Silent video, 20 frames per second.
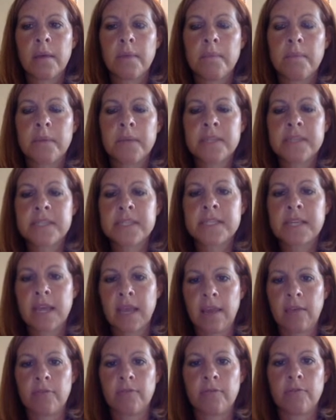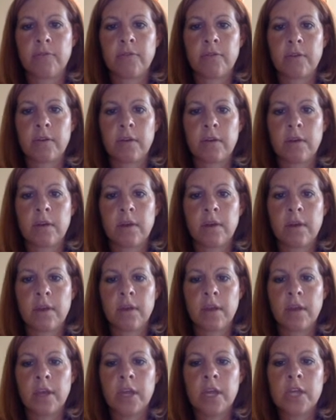but safe?
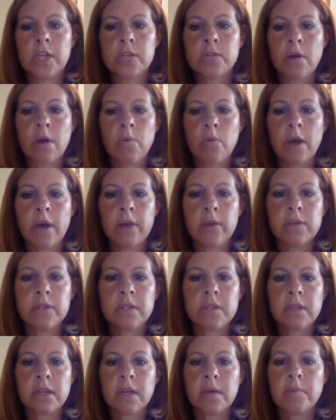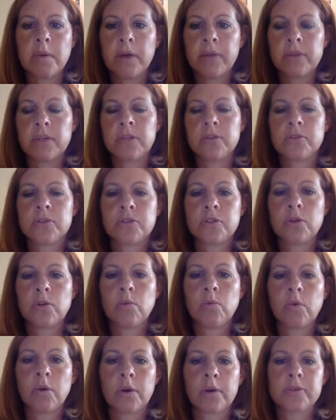So I want you to think about these two
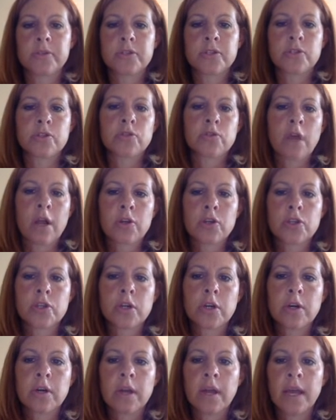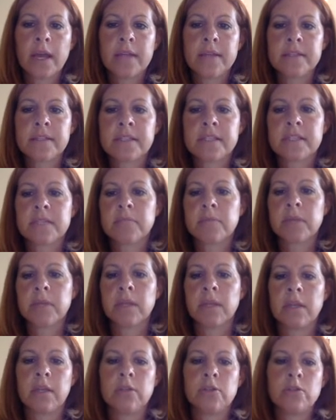words, structure and
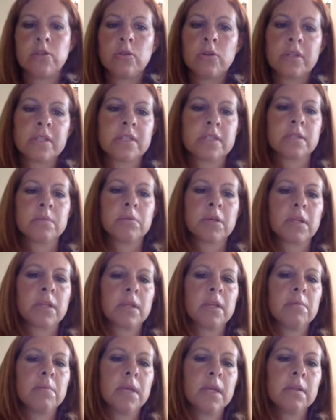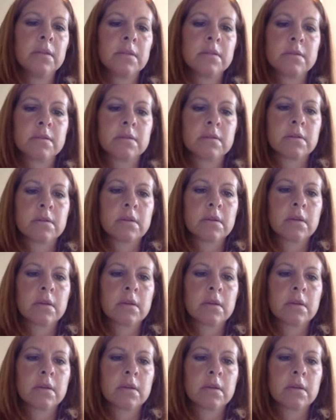stability. Do you know what stability means?